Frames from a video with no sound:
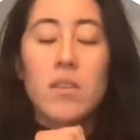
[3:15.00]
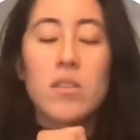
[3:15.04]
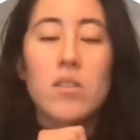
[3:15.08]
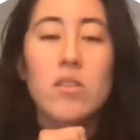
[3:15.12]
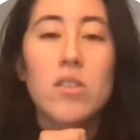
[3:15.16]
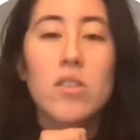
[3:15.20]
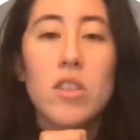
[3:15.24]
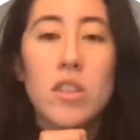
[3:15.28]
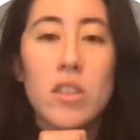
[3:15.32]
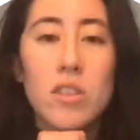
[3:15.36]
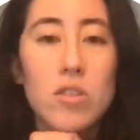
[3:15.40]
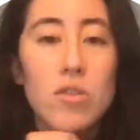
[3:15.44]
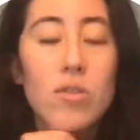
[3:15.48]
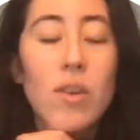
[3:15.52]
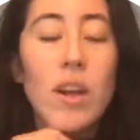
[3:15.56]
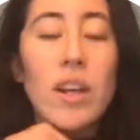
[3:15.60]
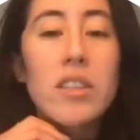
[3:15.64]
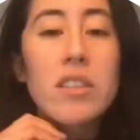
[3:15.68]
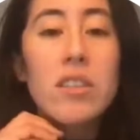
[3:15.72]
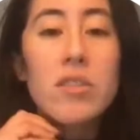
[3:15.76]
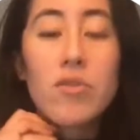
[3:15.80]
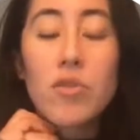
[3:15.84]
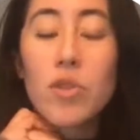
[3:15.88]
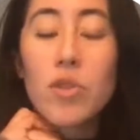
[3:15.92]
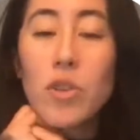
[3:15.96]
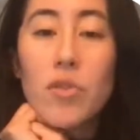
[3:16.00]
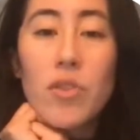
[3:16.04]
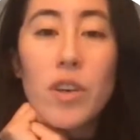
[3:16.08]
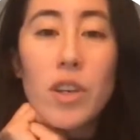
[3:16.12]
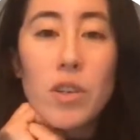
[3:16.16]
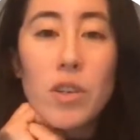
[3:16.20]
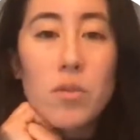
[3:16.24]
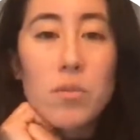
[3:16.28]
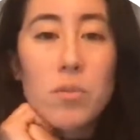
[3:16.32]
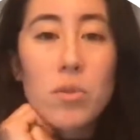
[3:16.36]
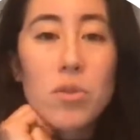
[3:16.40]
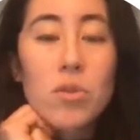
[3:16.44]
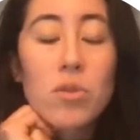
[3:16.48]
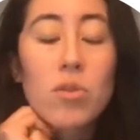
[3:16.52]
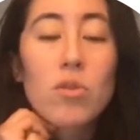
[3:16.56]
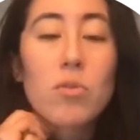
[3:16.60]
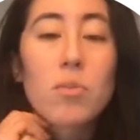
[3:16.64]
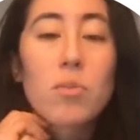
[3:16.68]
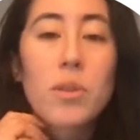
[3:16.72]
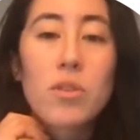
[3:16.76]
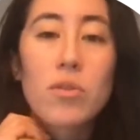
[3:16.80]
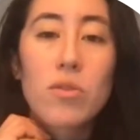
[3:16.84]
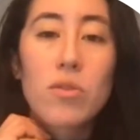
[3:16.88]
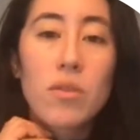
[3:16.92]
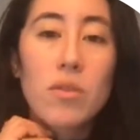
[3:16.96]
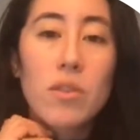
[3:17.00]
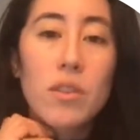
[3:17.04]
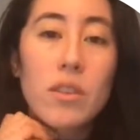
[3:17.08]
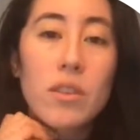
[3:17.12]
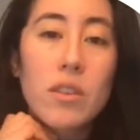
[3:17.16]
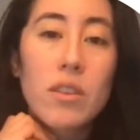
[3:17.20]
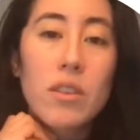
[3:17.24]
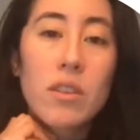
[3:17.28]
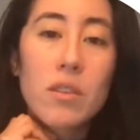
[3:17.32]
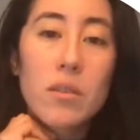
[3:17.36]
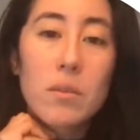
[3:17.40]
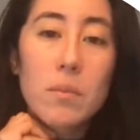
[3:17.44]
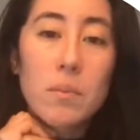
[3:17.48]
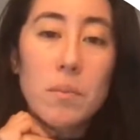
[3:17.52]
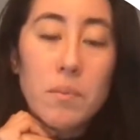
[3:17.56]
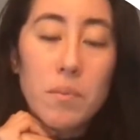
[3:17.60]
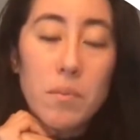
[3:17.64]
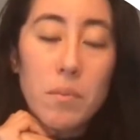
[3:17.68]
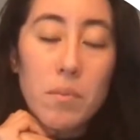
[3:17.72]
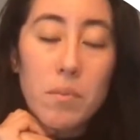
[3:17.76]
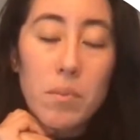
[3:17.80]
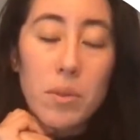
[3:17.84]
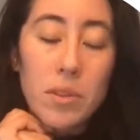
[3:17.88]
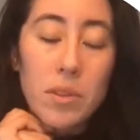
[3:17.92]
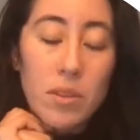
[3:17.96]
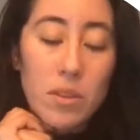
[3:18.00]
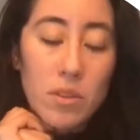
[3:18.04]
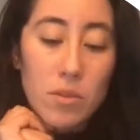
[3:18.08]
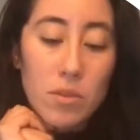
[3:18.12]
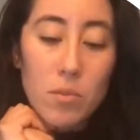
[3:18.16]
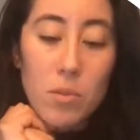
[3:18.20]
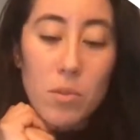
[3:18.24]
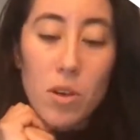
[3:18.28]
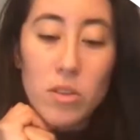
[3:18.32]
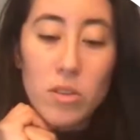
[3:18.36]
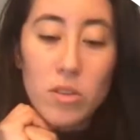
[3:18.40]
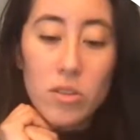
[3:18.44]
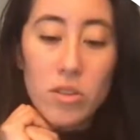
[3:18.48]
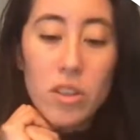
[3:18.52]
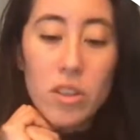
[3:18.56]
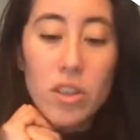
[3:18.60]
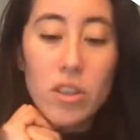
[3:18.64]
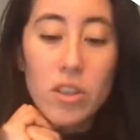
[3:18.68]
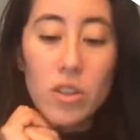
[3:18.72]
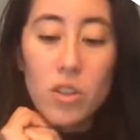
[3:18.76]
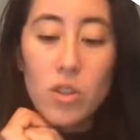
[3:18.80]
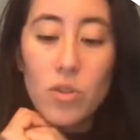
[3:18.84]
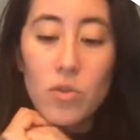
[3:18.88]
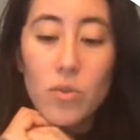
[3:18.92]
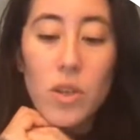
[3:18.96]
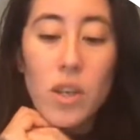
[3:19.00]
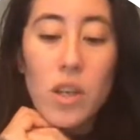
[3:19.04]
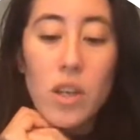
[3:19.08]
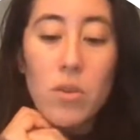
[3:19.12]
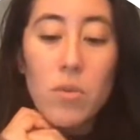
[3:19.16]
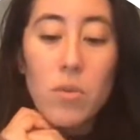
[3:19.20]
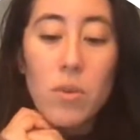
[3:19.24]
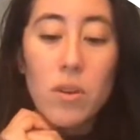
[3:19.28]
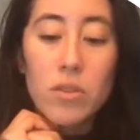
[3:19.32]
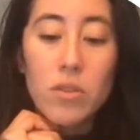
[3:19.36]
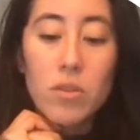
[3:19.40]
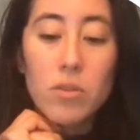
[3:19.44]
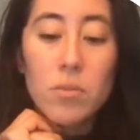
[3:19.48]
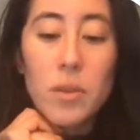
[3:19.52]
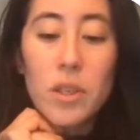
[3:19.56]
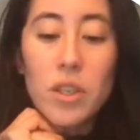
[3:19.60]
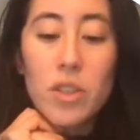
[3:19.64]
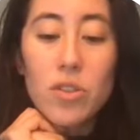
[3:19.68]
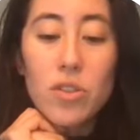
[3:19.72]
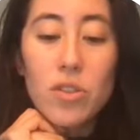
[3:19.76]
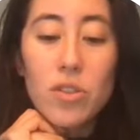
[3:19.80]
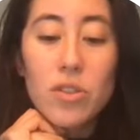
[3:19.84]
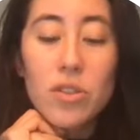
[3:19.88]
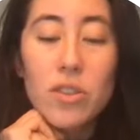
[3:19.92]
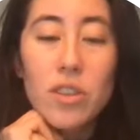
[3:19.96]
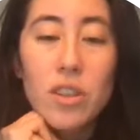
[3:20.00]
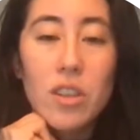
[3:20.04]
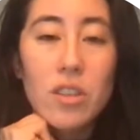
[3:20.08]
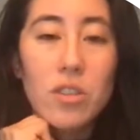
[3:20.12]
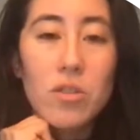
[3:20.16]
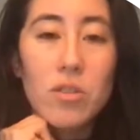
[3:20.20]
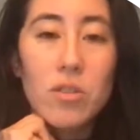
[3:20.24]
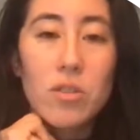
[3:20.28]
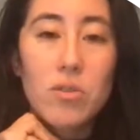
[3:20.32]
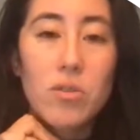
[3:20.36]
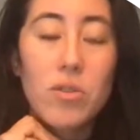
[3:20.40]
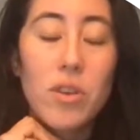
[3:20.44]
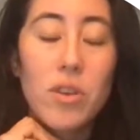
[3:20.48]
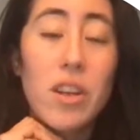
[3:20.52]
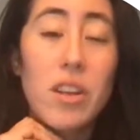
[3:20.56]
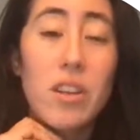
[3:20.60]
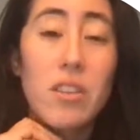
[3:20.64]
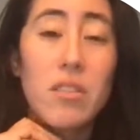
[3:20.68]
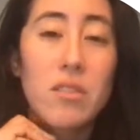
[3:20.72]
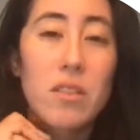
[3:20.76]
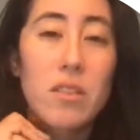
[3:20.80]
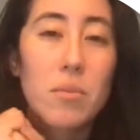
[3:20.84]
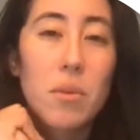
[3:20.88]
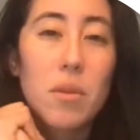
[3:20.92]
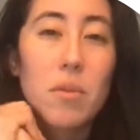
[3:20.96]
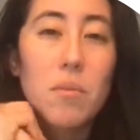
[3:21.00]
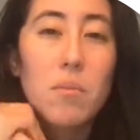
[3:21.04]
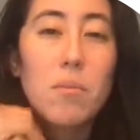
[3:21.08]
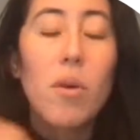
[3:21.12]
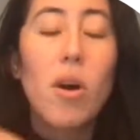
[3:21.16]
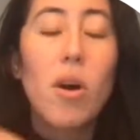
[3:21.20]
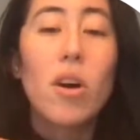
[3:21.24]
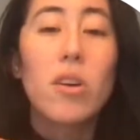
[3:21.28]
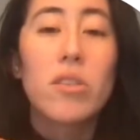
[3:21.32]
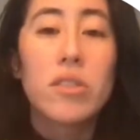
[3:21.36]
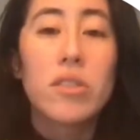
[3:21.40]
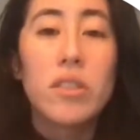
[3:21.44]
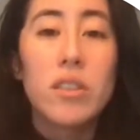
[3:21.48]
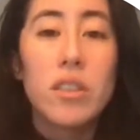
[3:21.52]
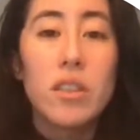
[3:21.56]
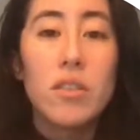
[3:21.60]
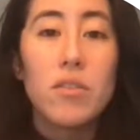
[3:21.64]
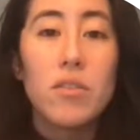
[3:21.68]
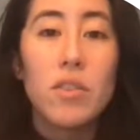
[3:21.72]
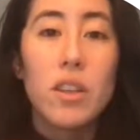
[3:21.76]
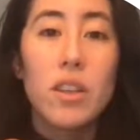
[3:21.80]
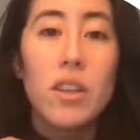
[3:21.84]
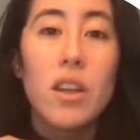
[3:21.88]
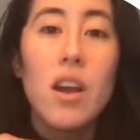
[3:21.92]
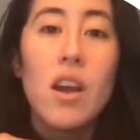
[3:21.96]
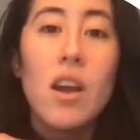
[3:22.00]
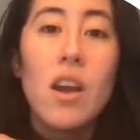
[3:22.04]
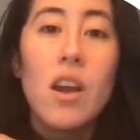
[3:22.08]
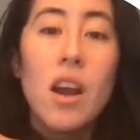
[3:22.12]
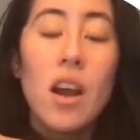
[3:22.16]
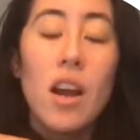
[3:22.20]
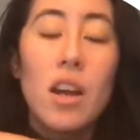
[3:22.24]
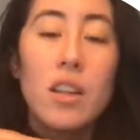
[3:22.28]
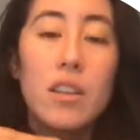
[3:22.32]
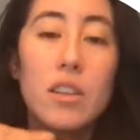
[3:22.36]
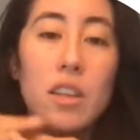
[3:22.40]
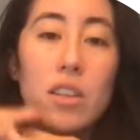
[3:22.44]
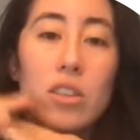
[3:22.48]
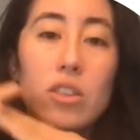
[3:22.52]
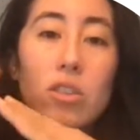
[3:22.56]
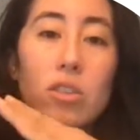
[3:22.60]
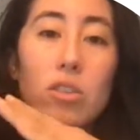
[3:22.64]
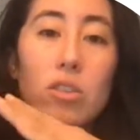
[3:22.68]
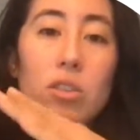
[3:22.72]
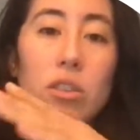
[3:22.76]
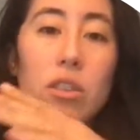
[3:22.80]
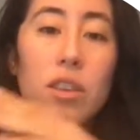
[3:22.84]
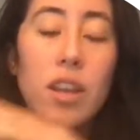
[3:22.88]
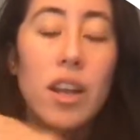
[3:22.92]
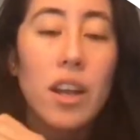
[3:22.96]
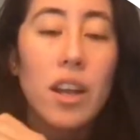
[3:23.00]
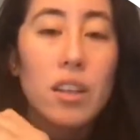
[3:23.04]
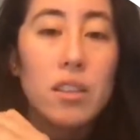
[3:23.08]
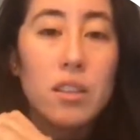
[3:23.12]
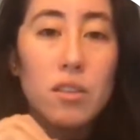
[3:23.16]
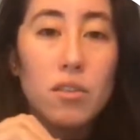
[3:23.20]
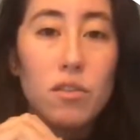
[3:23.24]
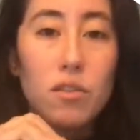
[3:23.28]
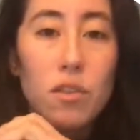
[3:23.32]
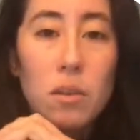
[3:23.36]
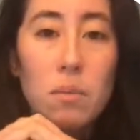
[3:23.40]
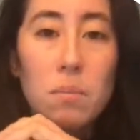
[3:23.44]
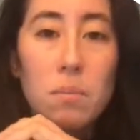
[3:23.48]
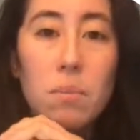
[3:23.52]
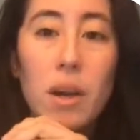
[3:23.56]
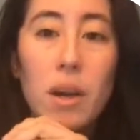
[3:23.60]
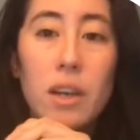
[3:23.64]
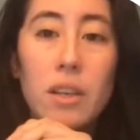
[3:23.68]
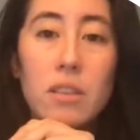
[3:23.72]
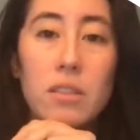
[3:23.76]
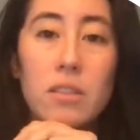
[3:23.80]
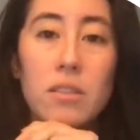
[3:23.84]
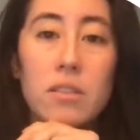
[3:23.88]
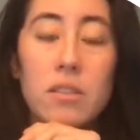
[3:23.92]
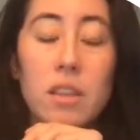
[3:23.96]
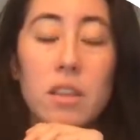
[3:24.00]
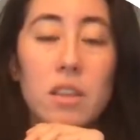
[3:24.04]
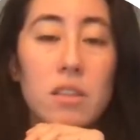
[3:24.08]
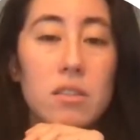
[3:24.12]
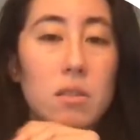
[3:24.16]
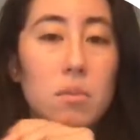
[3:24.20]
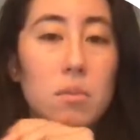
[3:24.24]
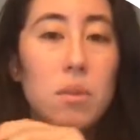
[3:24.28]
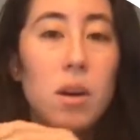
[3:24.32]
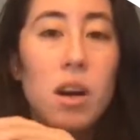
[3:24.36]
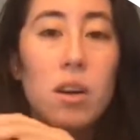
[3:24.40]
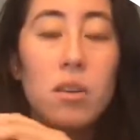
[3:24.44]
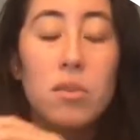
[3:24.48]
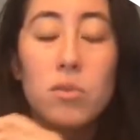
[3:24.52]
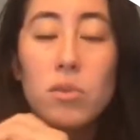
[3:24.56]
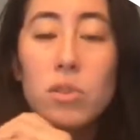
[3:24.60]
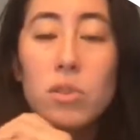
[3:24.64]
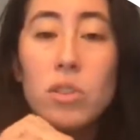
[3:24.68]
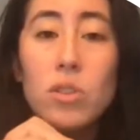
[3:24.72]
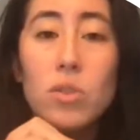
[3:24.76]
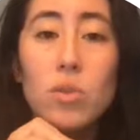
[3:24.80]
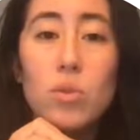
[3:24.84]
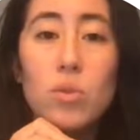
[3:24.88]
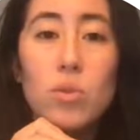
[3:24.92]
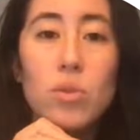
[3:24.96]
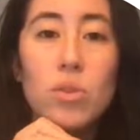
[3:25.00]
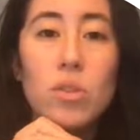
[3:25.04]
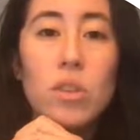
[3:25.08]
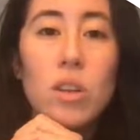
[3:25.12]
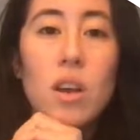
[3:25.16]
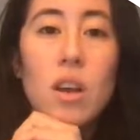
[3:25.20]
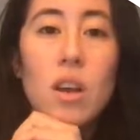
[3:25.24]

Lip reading: extractive driven or more normal driven business models. Here you really want to make sure that you're creating something positive, and that your negative impact is somehow reduced,